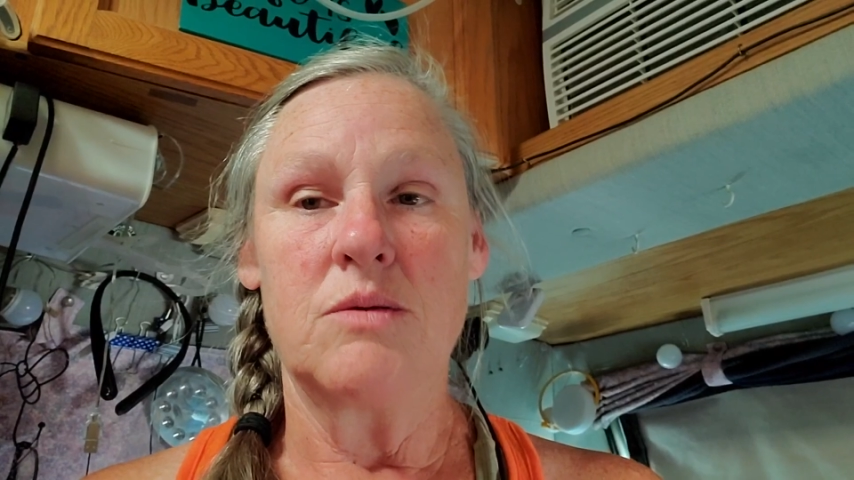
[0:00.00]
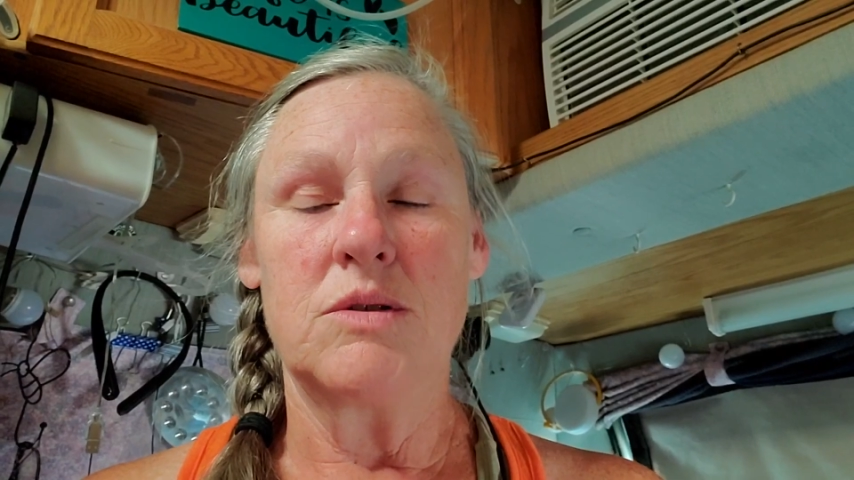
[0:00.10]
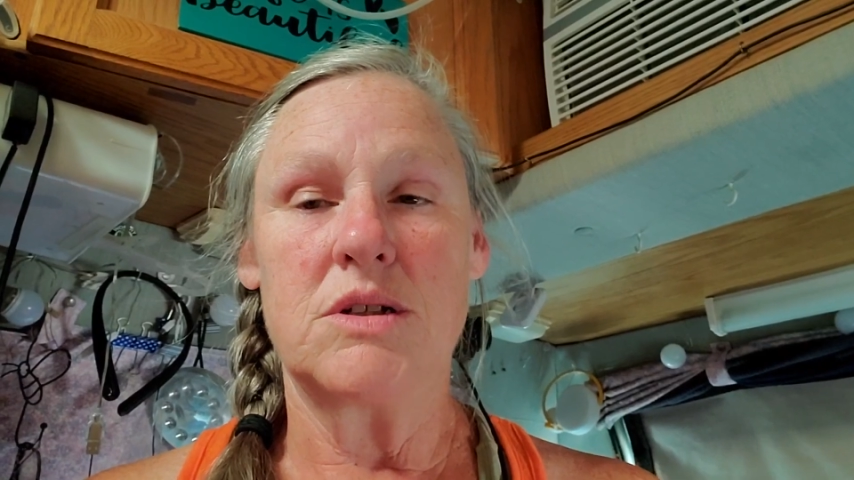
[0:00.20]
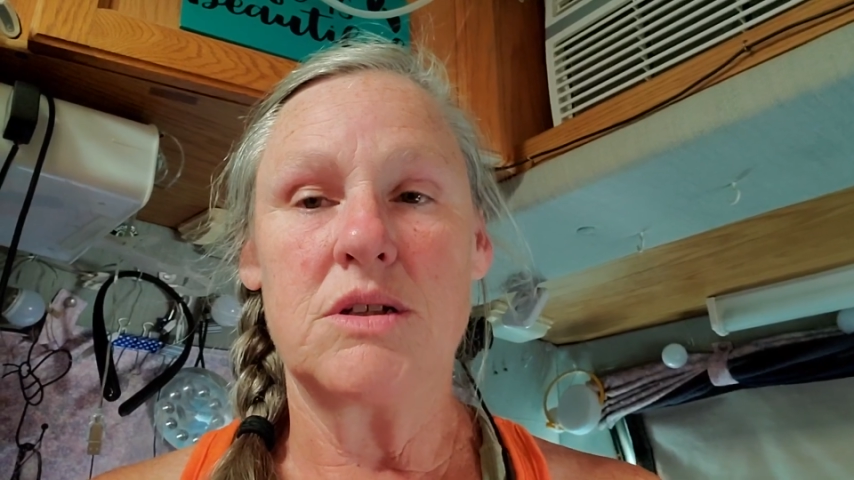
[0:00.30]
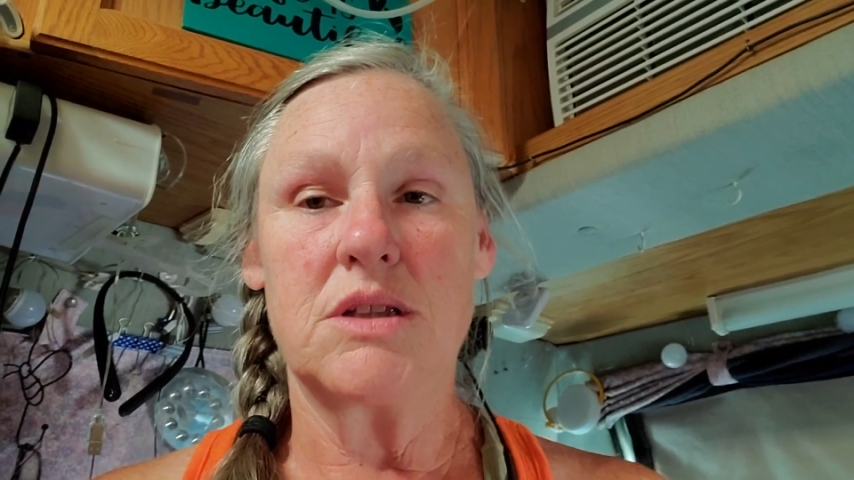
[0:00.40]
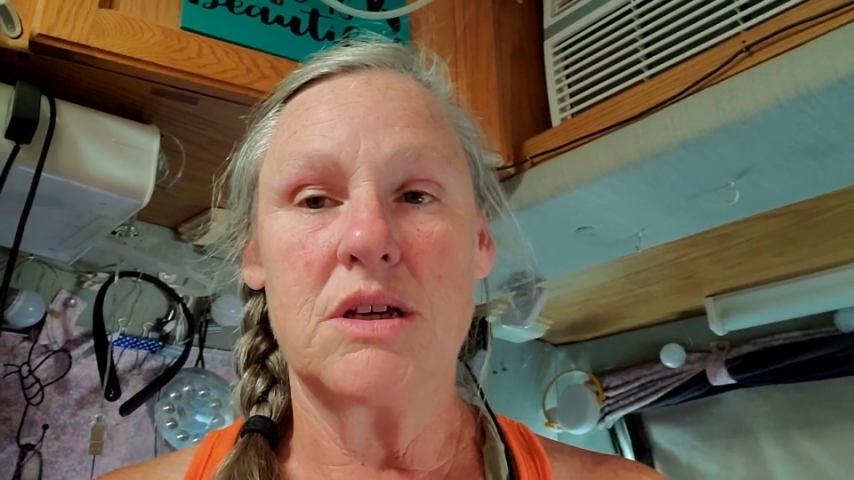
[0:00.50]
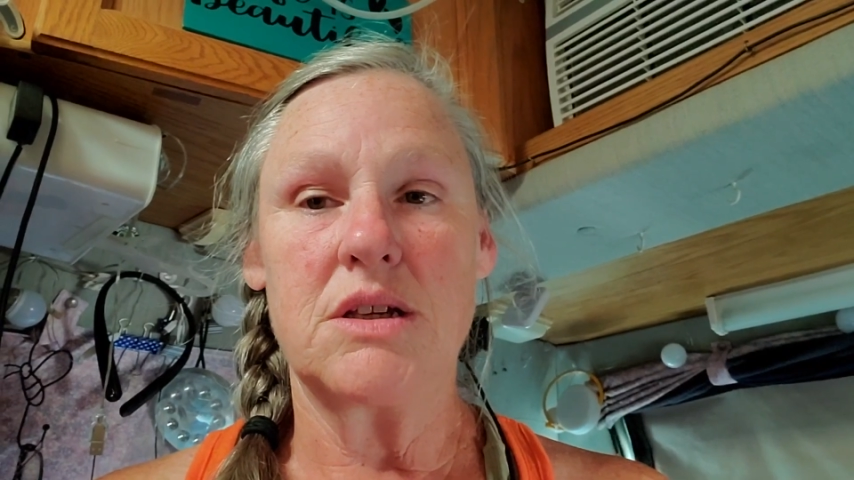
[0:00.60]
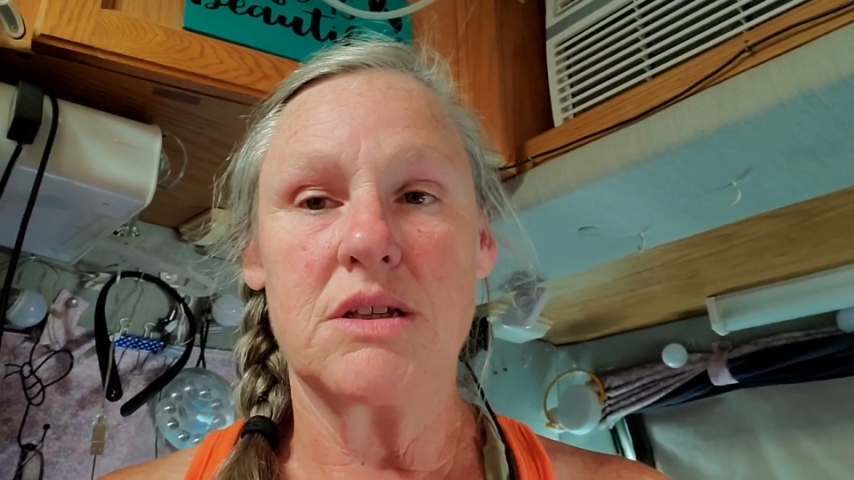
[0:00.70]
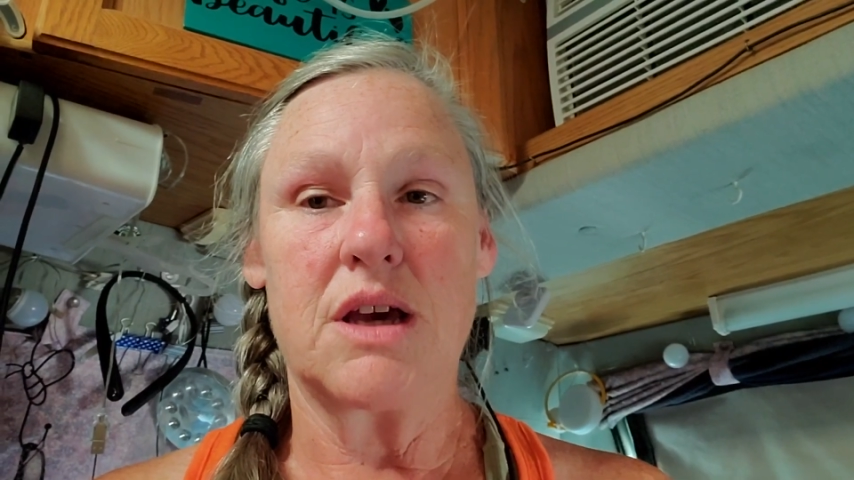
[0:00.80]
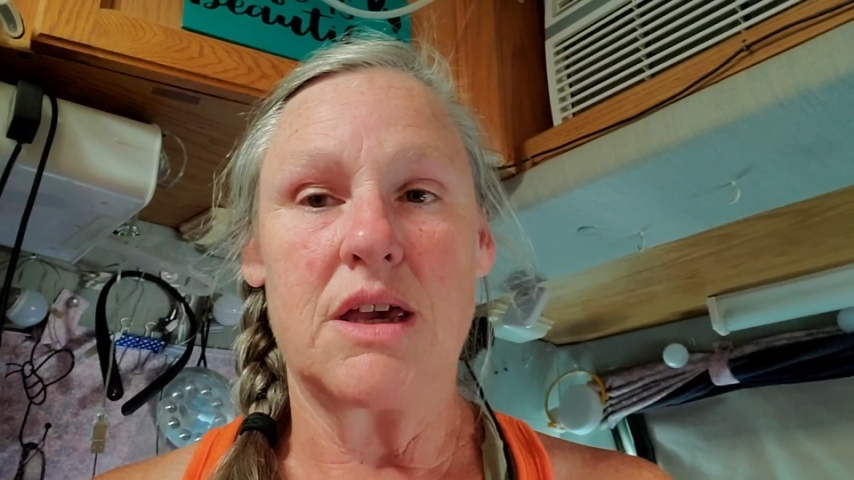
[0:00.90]
which is
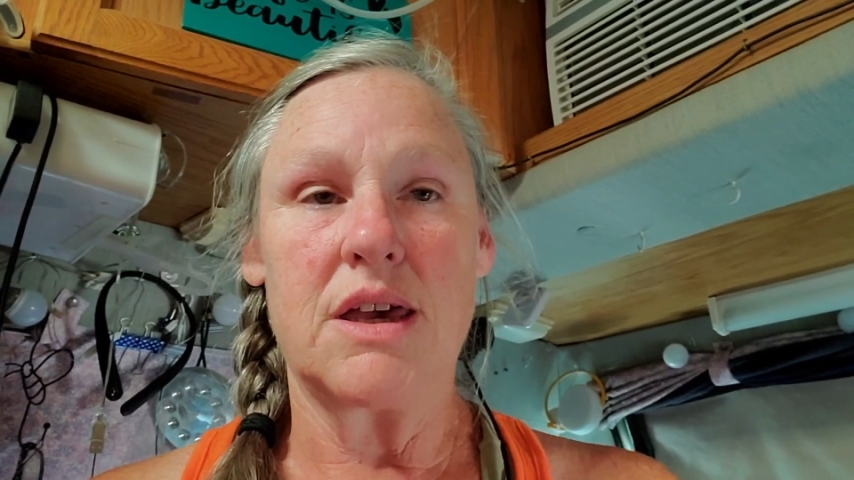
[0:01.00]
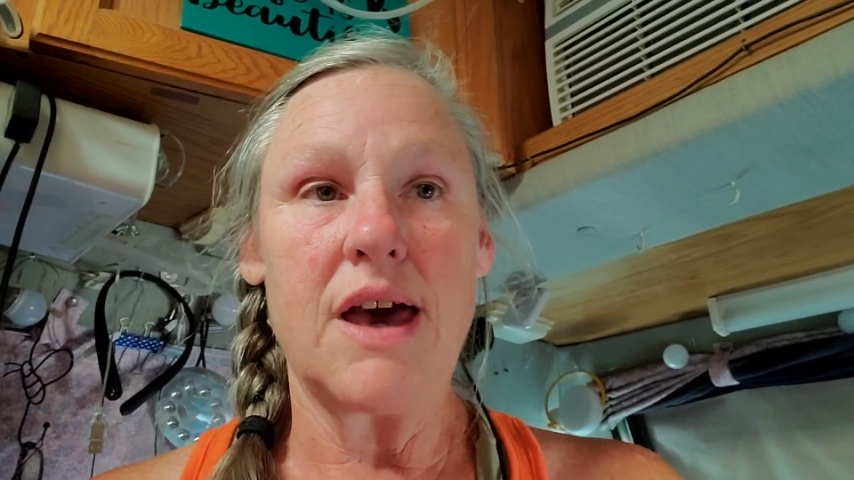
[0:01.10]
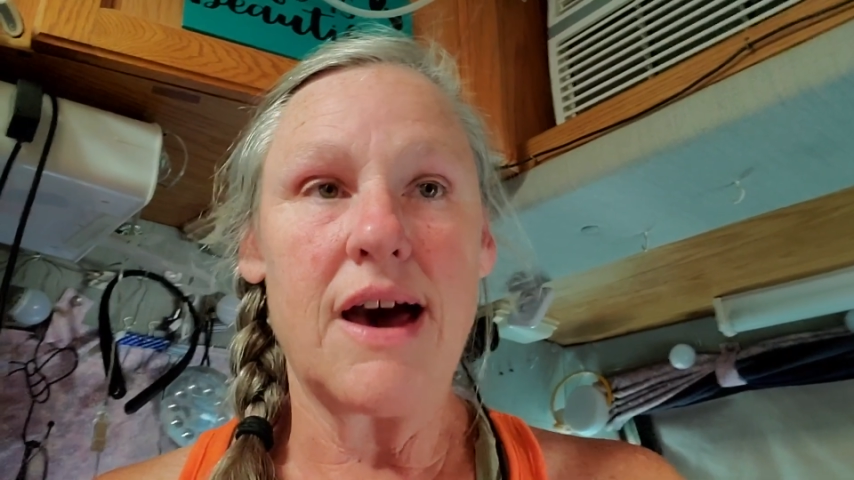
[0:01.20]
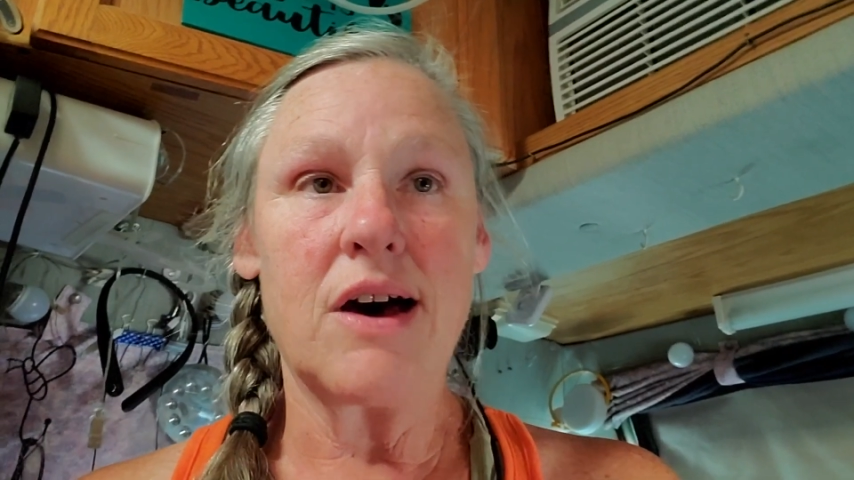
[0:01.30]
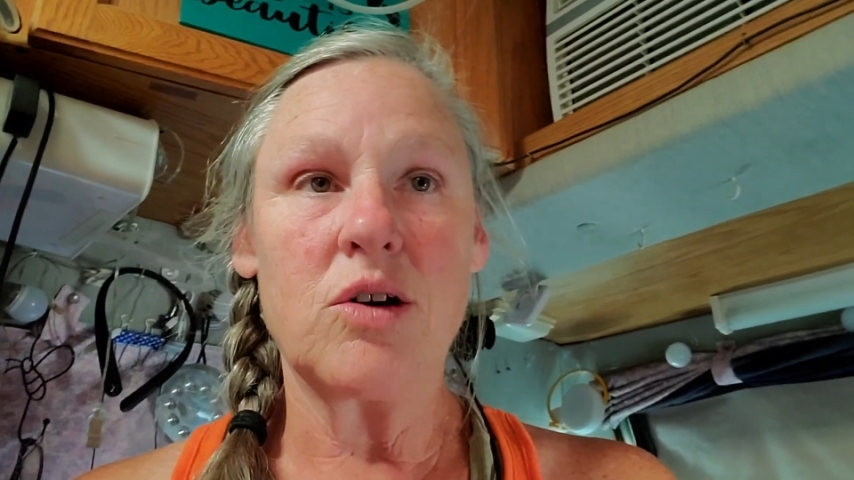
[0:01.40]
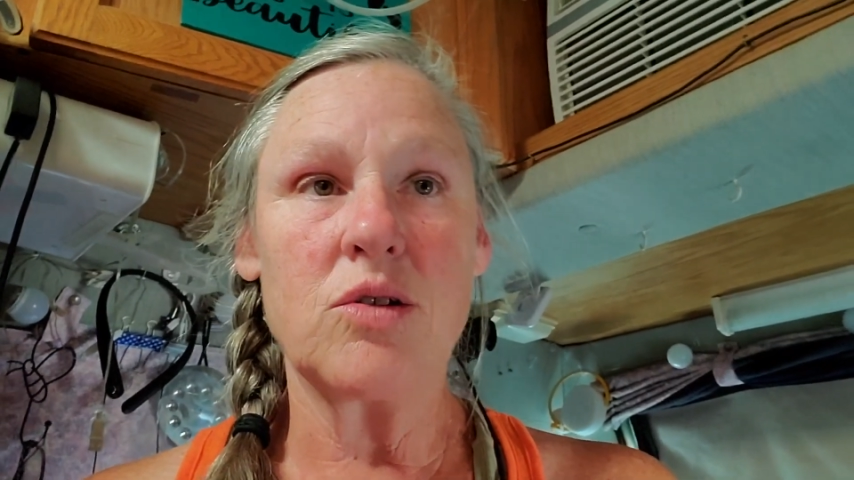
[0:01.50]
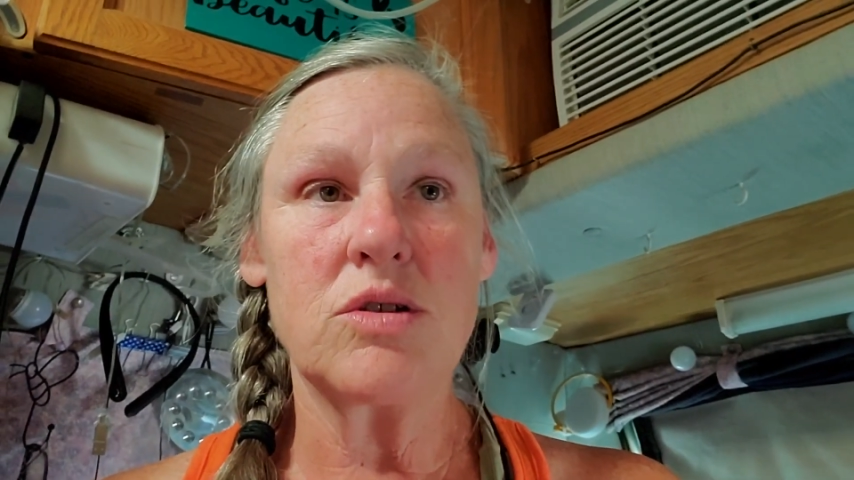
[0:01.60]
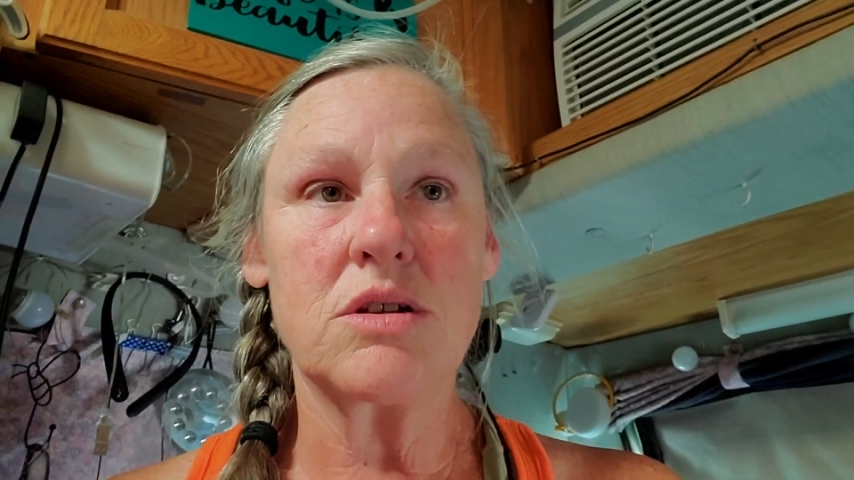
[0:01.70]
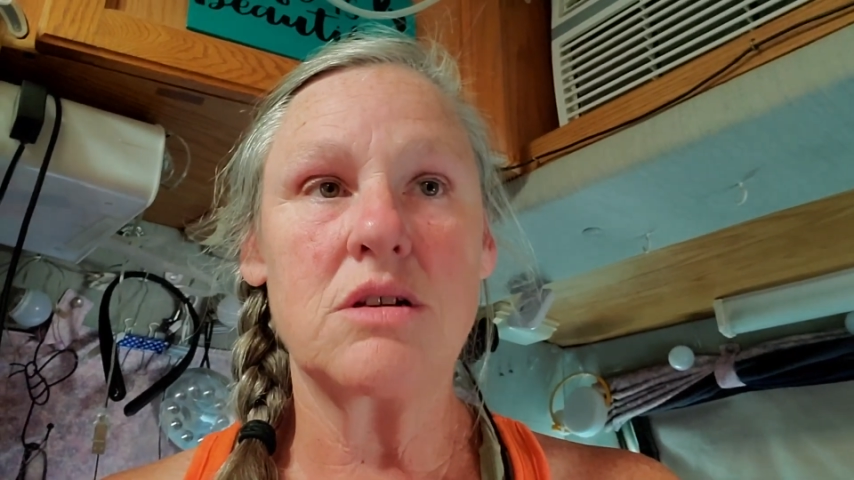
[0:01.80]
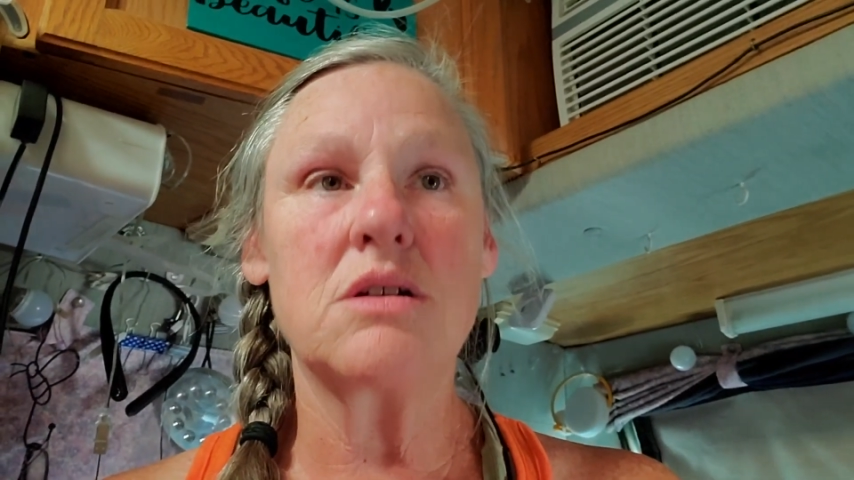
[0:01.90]
things like
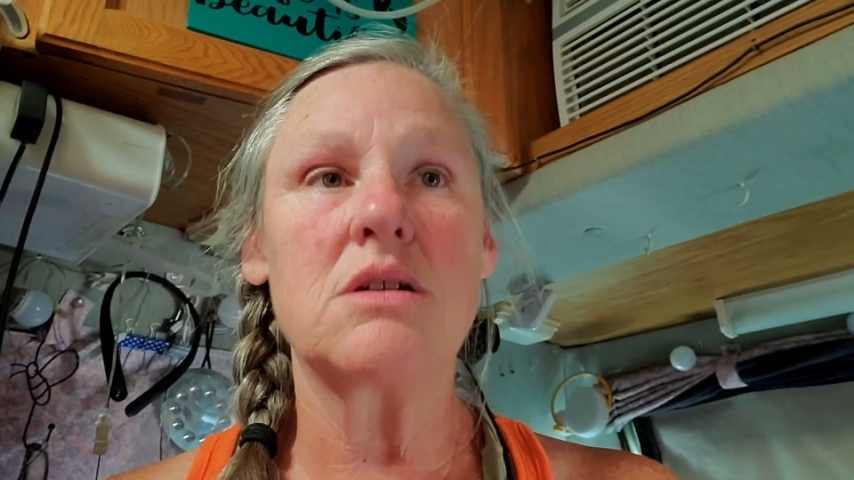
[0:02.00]
cows,